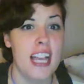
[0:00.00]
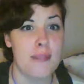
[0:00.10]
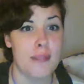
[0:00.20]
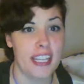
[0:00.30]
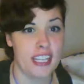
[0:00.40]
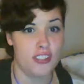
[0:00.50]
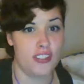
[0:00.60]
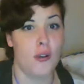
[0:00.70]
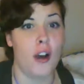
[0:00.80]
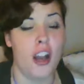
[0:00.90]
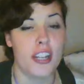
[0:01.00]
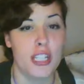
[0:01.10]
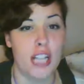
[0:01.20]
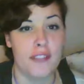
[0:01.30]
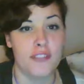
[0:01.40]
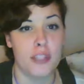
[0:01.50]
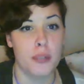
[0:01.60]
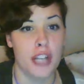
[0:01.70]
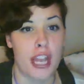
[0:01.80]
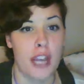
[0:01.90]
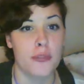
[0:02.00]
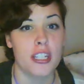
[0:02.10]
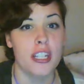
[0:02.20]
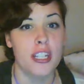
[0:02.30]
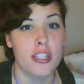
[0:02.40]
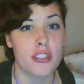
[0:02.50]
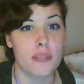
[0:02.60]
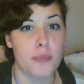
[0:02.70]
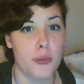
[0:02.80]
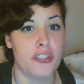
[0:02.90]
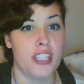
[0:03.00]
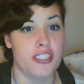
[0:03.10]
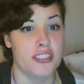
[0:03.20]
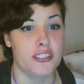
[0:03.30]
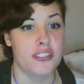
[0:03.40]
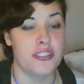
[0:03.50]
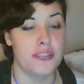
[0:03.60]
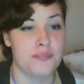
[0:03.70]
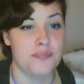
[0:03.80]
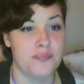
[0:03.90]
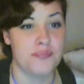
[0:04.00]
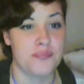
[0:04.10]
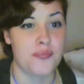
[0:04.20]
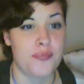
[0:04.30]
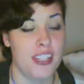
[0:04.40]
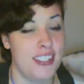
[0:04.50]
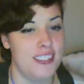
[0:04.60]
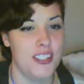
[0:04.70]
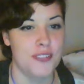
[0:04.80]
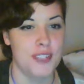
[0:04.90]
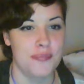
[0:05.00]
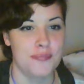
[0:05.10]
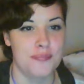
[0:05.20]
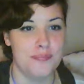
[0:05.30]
It might get so hot he'll have to put out smoke signals. Another one.